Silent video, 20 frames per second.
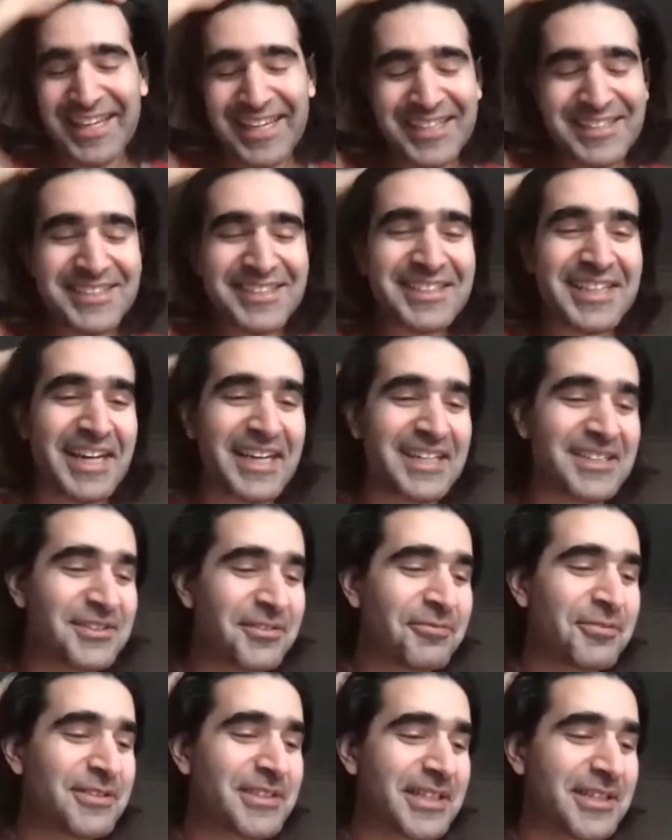It's kind
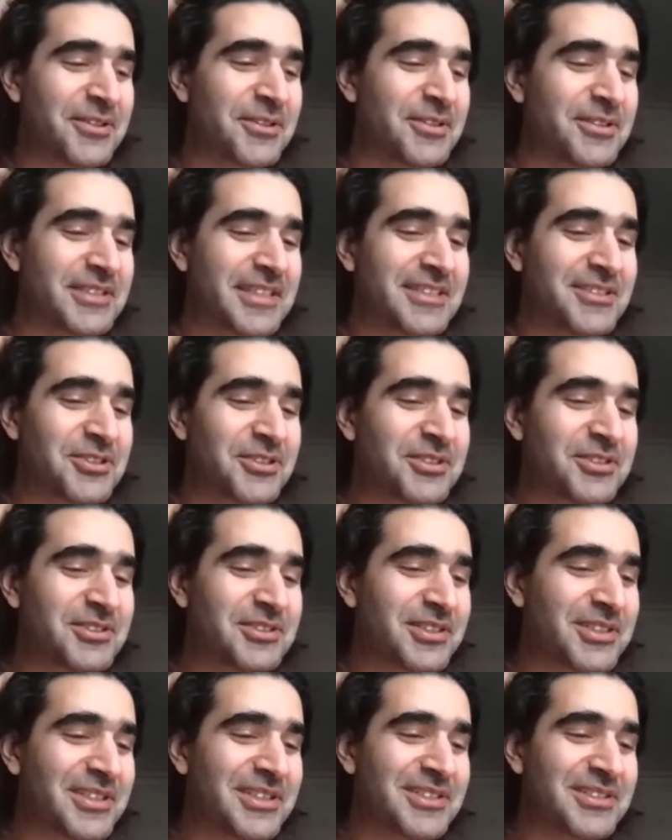of ridiculous. I just
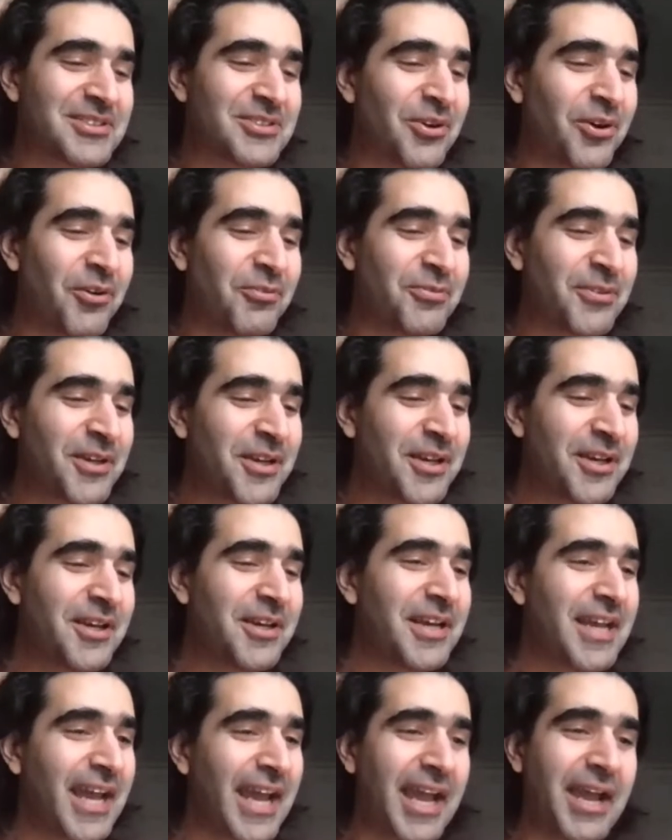start off.
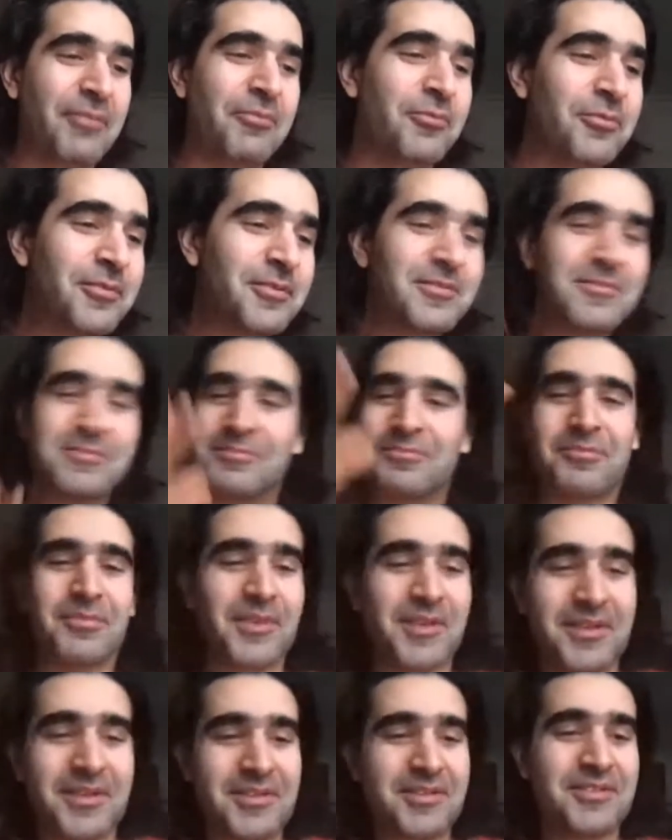
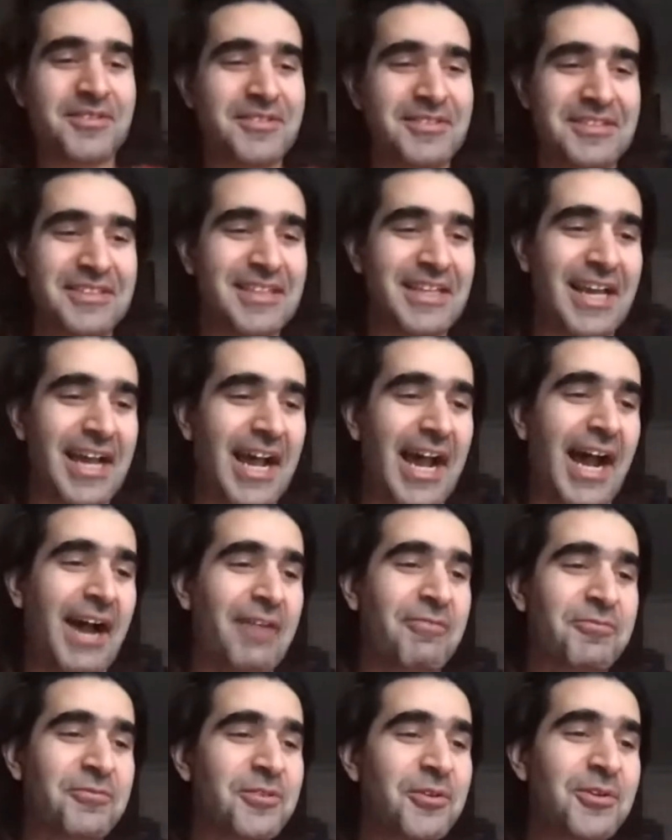
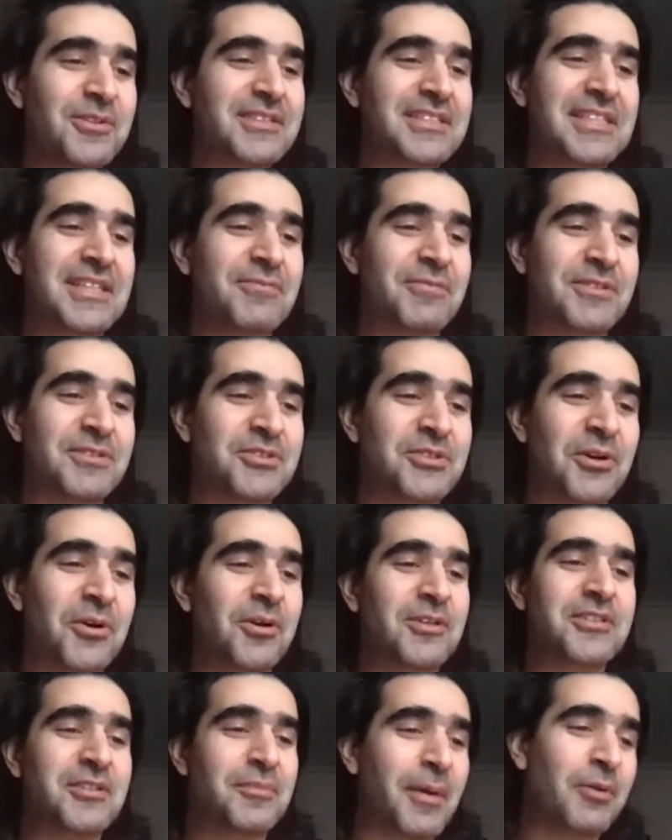I've not even
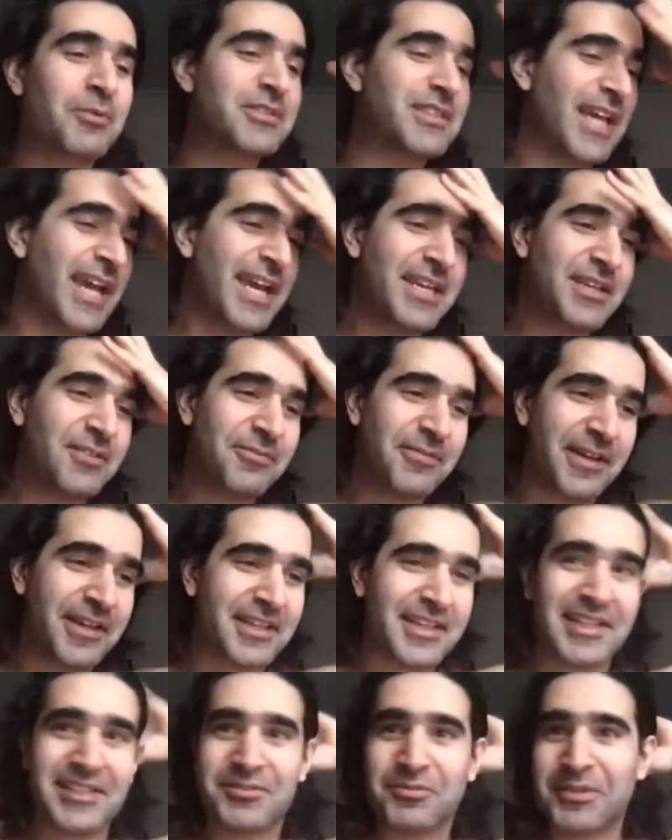talked about
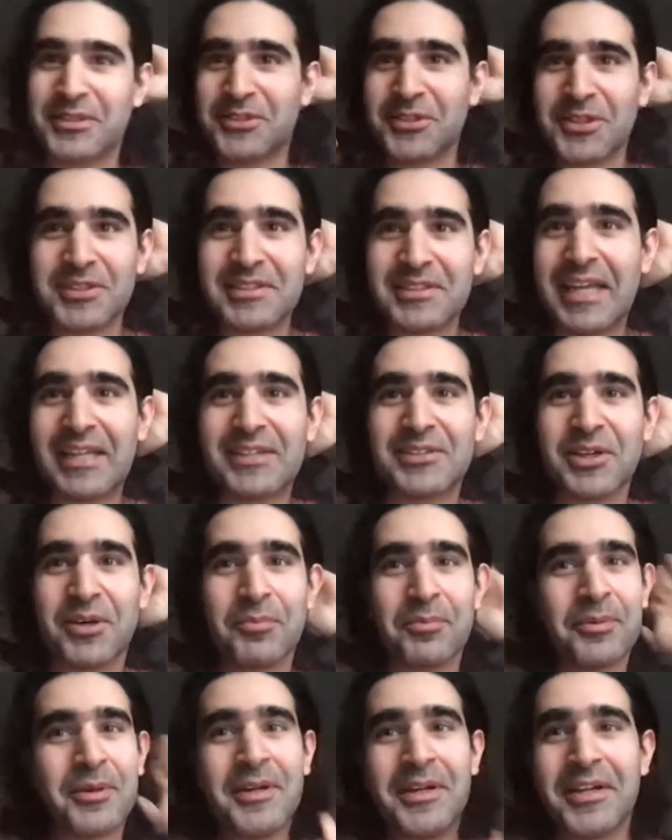anything, and we just end
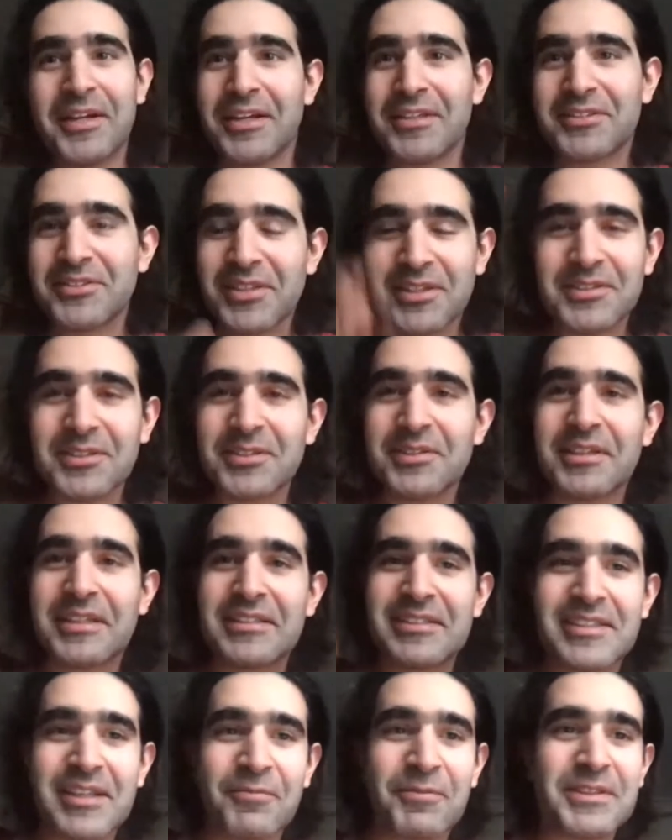up suddenly
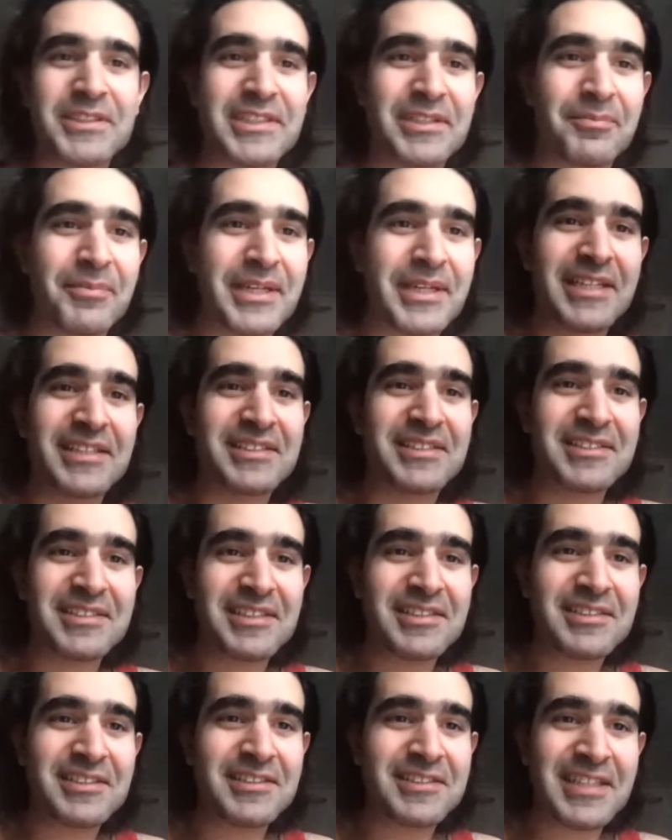70 minutes.
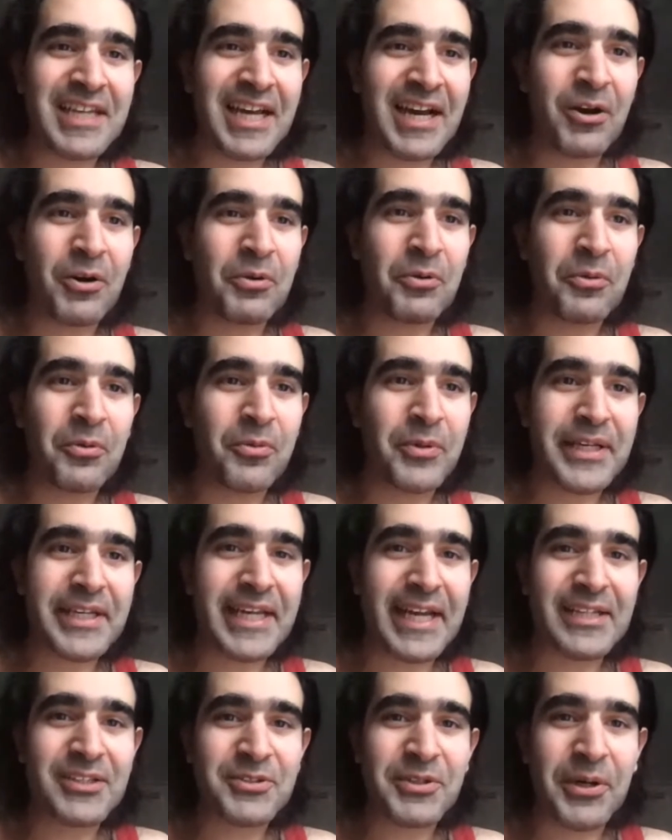This is how we
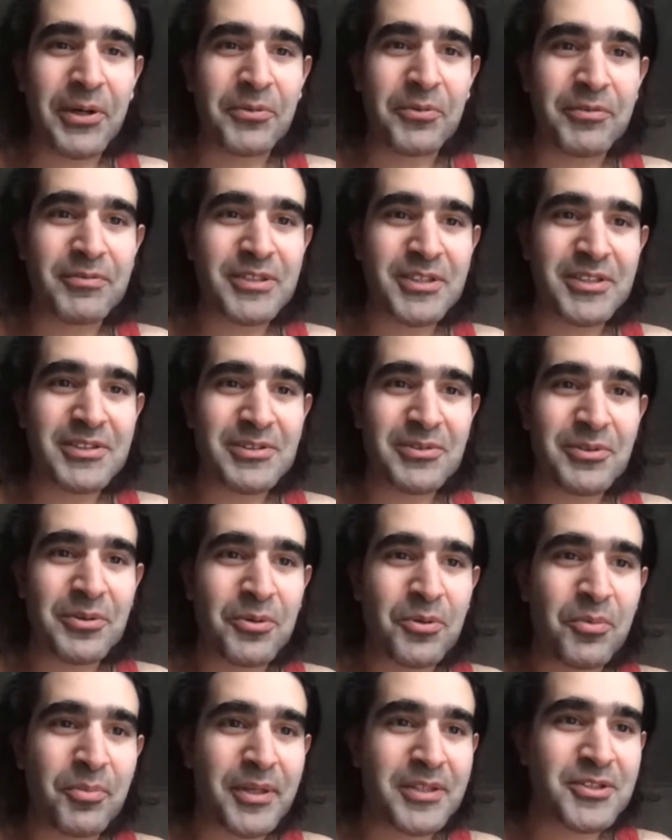get on with just a
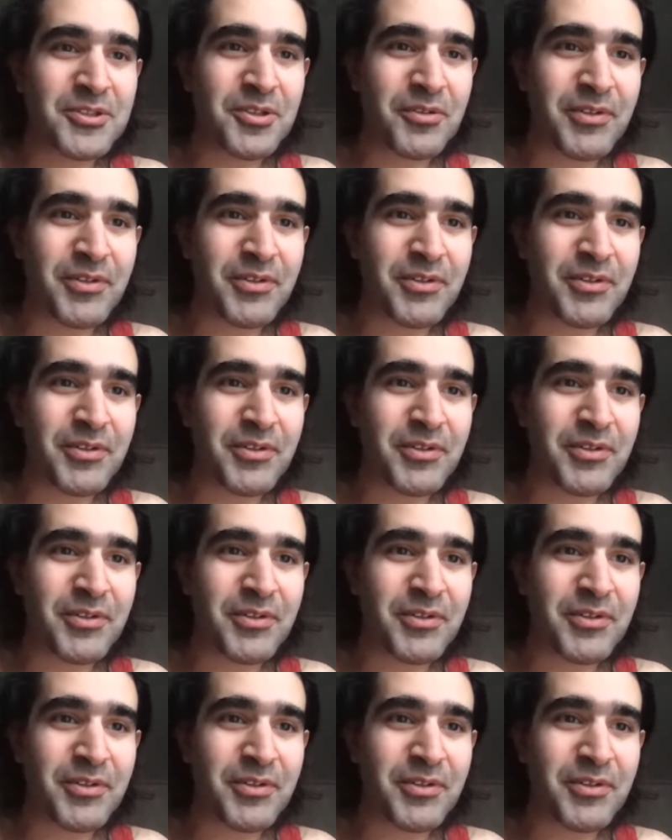whole bunch of